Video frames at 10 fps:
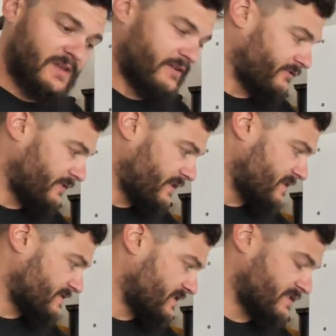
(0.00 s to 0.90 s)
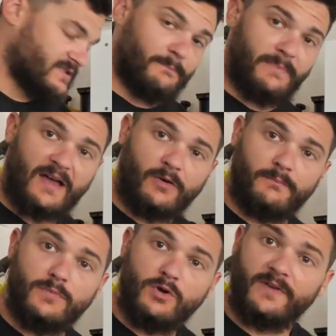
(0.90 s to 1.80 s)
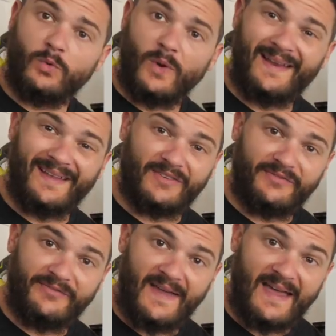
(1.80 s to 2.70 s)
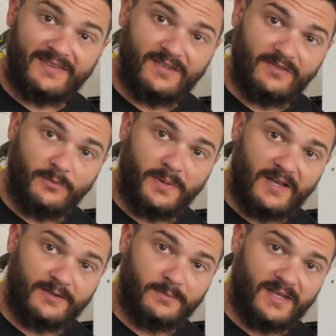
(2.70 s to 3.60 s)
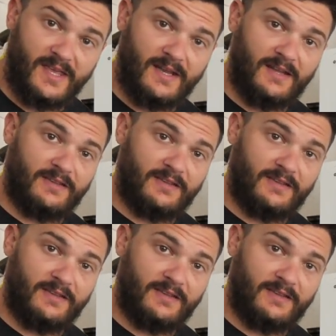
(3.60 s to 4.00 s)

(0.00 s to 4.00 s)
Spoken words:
And for this, it's about moving weight as fast as you possibly can.